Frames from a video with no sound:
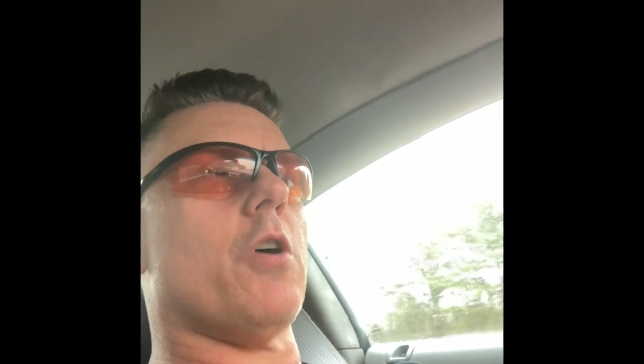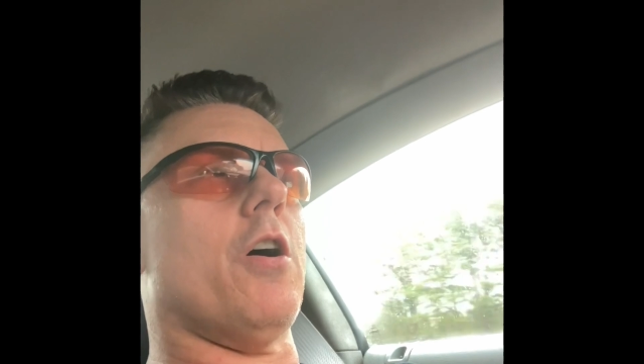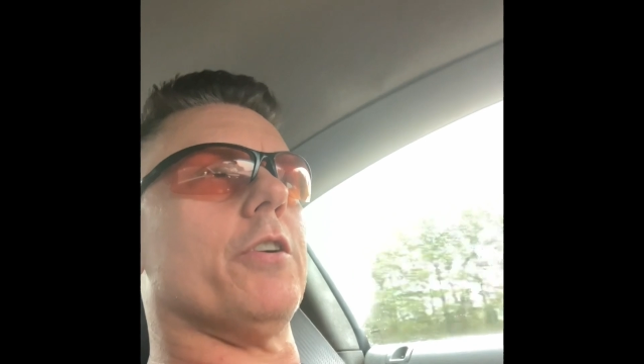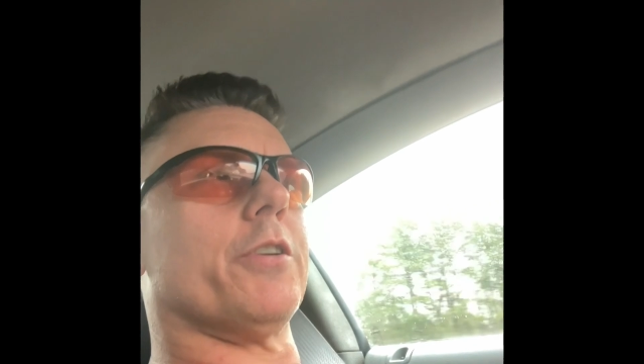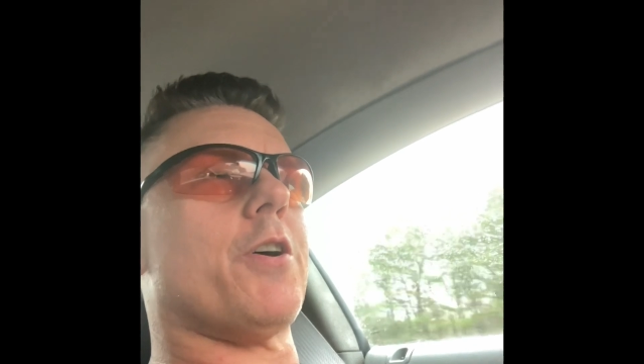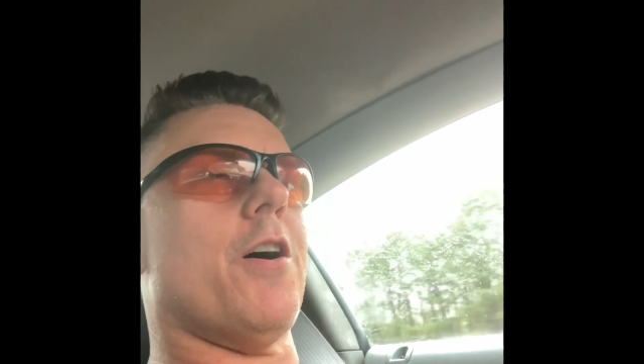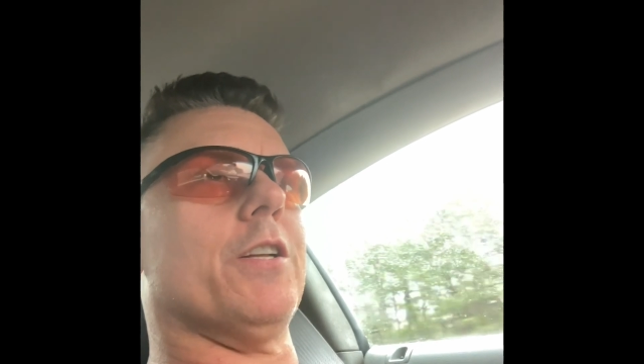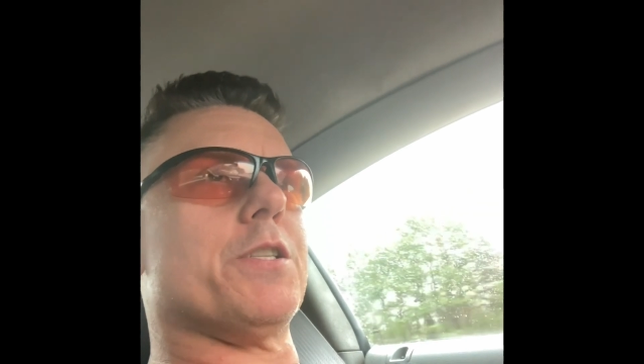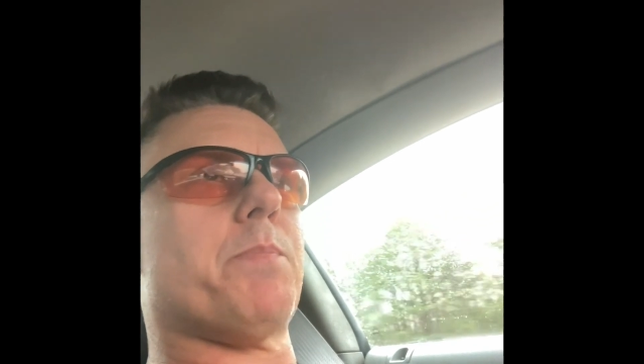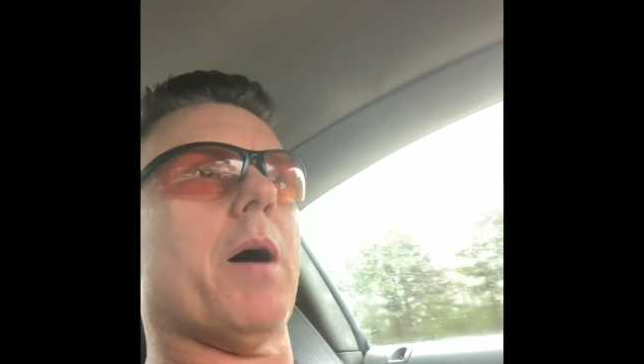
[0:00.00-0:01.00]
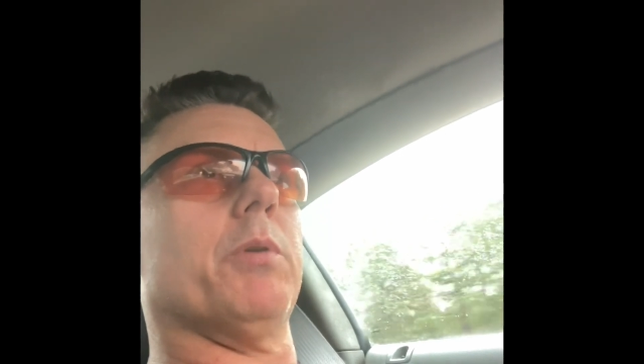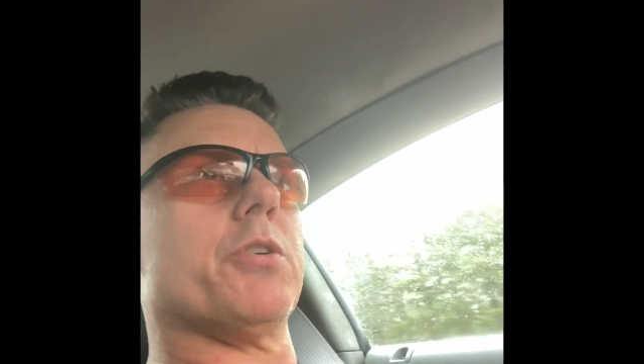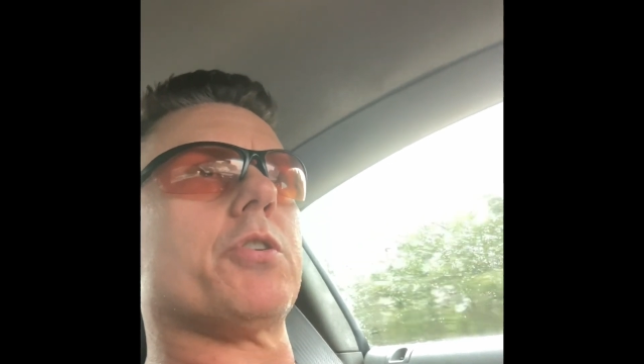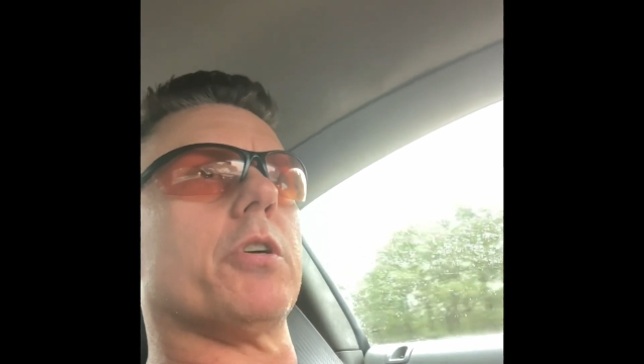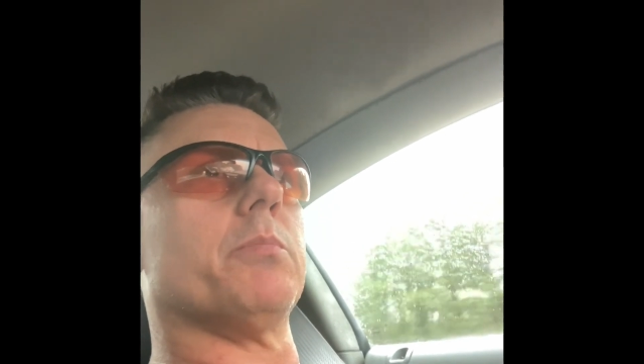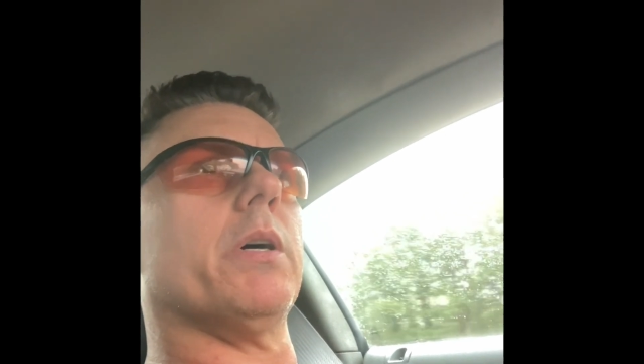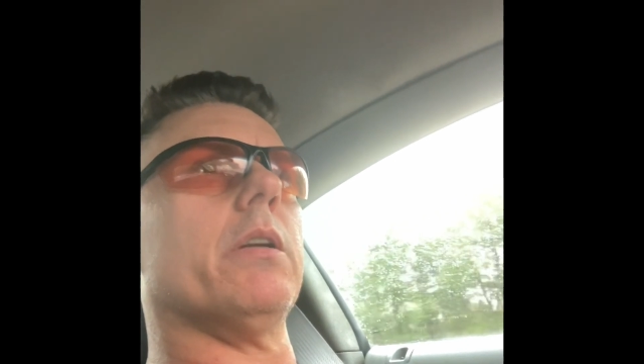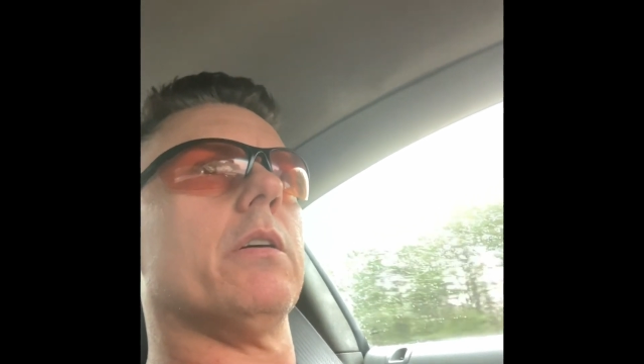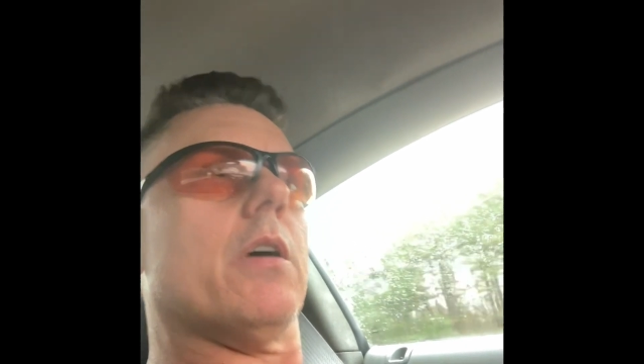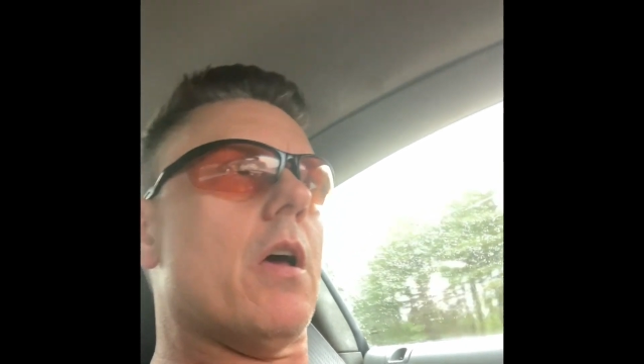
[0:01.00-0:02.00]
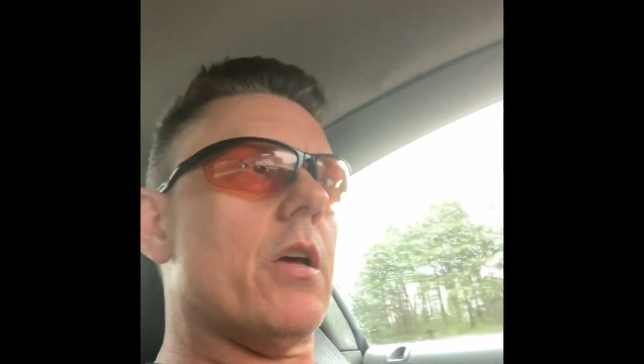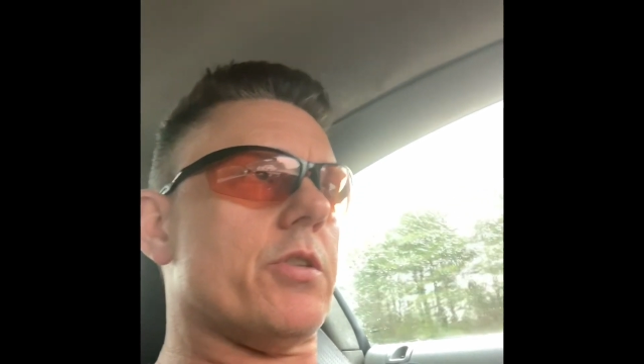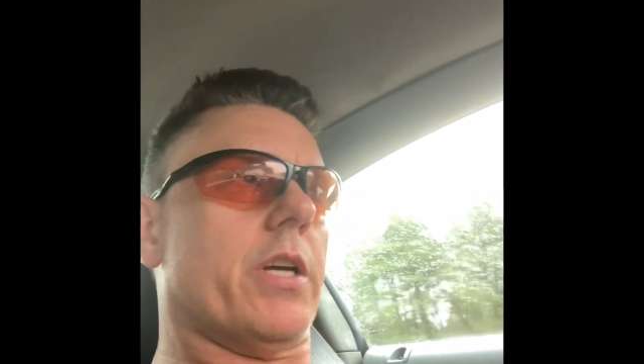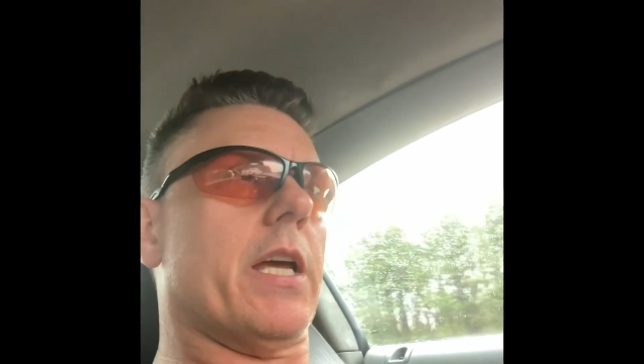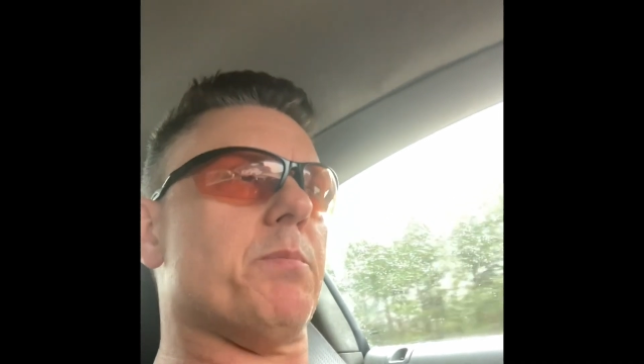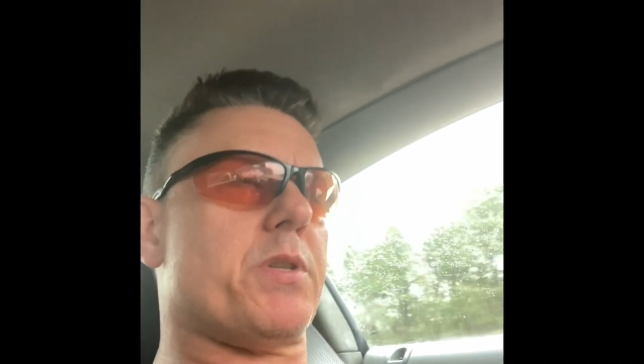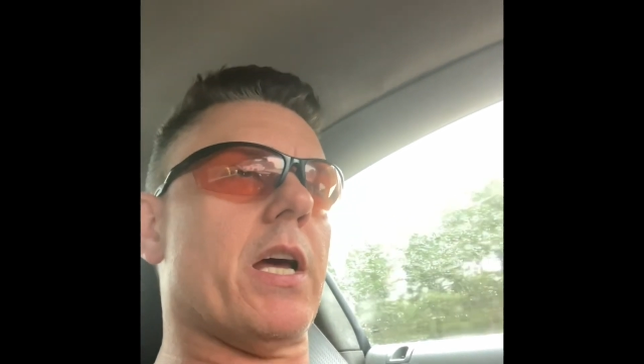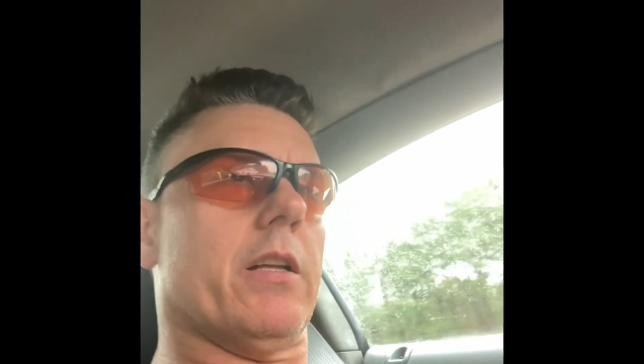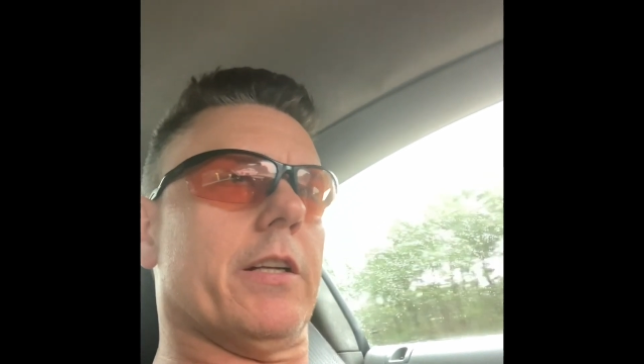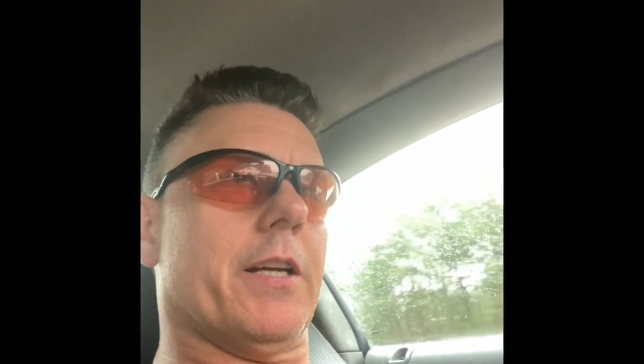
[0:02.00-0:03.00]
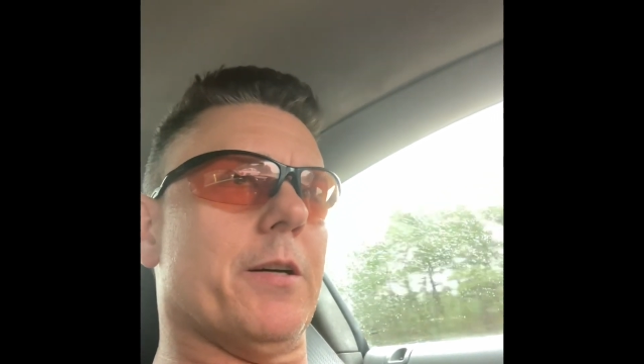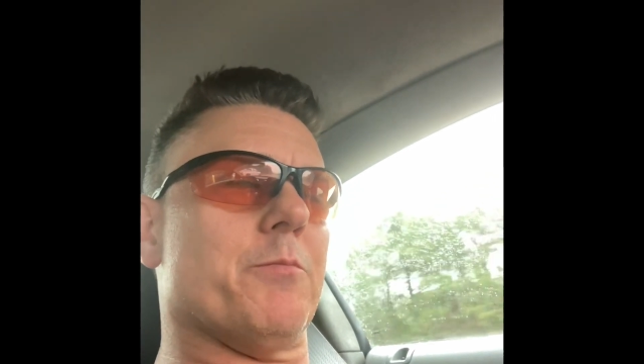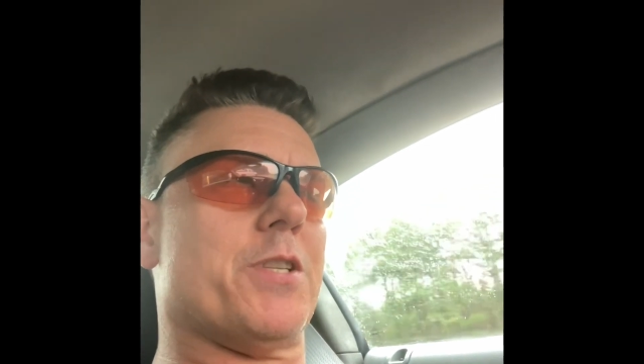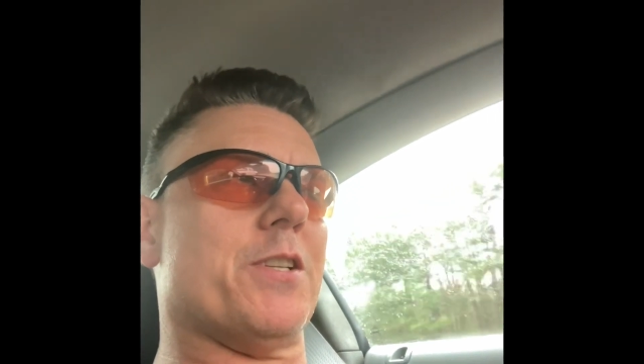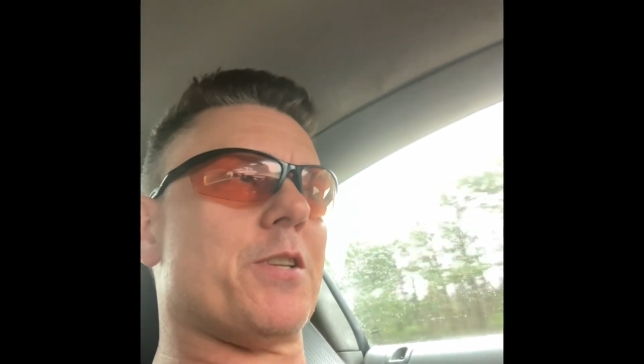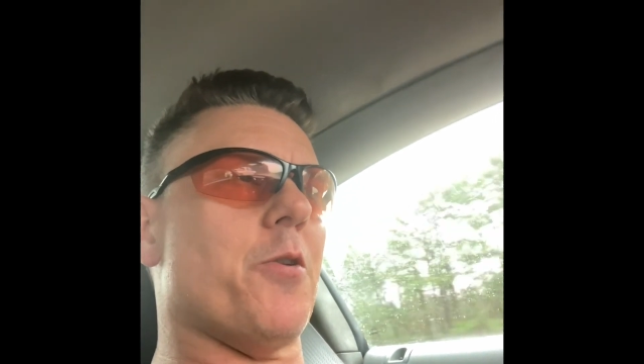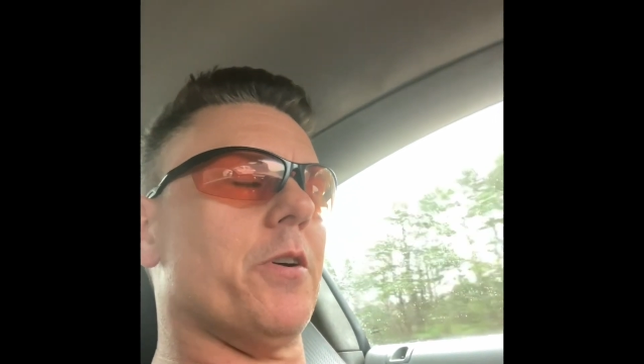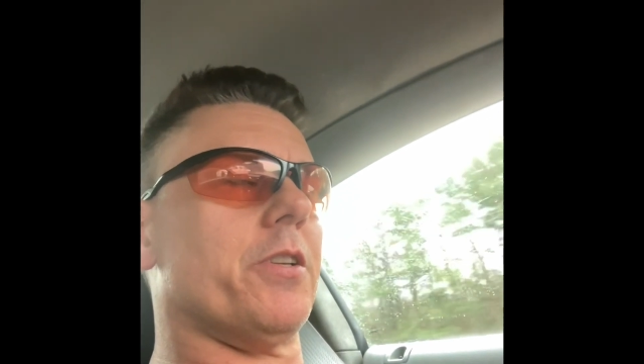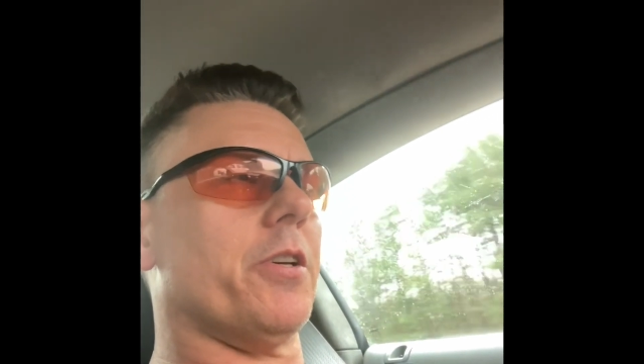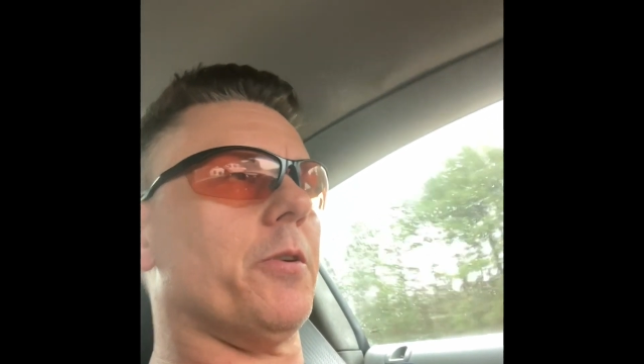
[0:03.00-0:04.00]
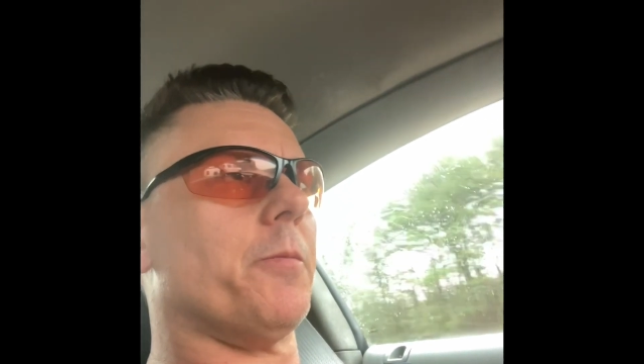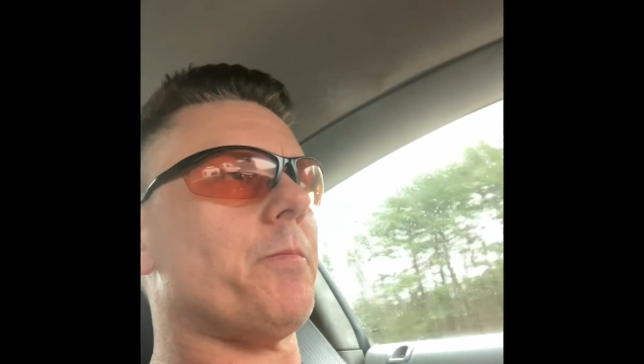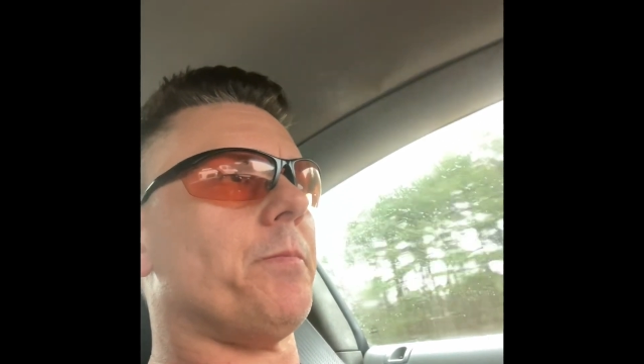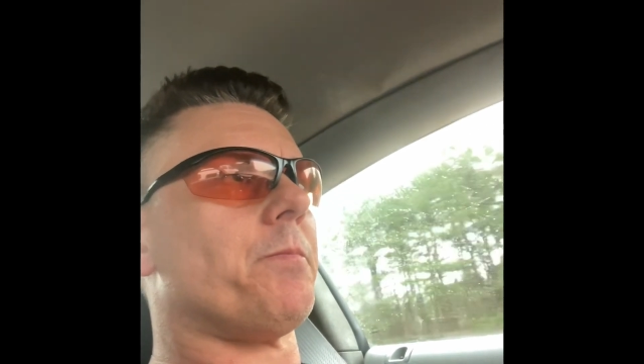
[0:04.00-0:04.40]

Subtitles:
call to call his publisher, but she keeps telling him she's going to.